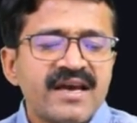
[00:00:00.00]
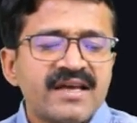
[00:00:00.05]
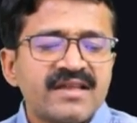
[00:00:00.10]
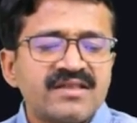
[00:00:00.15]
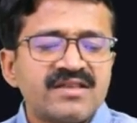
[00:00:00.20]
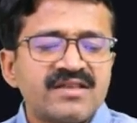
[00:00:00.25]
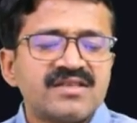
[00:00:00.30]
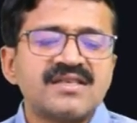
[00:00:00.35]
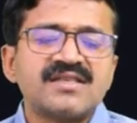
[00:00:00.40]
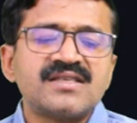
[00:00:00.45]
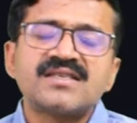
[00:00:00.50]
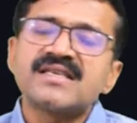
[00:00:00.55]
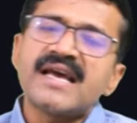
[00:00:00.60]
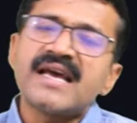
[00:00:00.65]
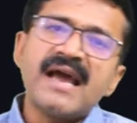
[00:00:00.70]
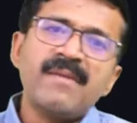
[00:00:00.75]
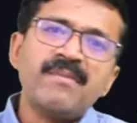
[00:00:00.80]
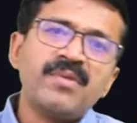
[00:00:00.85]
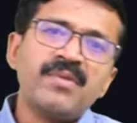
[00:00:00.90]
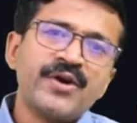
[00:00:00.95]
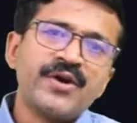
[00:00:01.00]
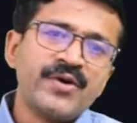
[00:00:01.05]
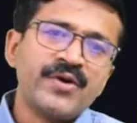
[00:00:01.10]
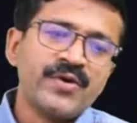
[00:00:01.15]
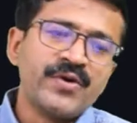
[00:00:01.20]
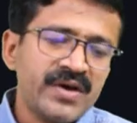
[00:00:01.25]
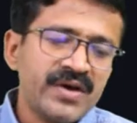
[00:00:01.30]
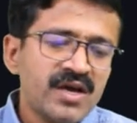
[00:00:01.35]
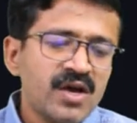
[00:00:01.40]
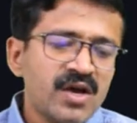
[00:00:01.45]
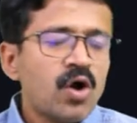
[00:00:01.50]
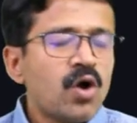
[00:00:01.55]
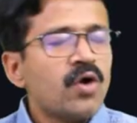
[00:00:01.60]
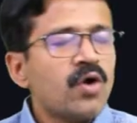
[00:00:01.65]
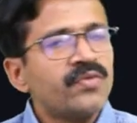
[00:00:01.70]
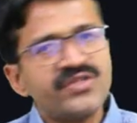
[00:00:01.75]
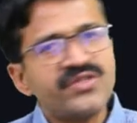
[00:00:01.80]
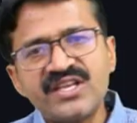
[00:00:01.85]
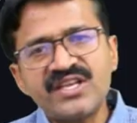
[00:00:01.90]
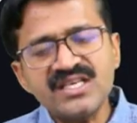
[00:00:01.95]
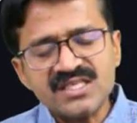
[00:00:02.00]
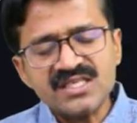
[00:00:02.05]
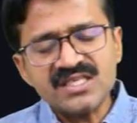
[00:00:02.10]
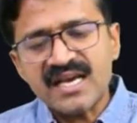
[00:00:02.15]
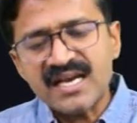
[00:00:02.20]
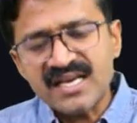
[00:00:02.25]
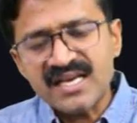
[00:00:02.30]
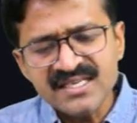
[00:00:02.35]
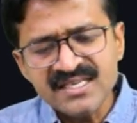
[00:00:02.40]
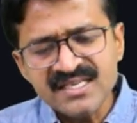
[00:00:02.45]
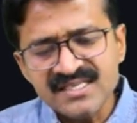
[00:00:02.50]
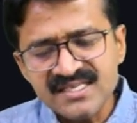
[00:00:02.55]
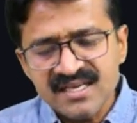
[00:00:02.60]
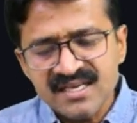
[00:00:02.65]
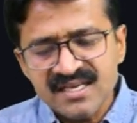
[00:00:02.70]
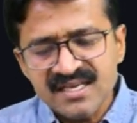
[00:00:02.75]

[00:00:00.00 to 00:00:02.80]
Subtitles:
This is amplitude. This is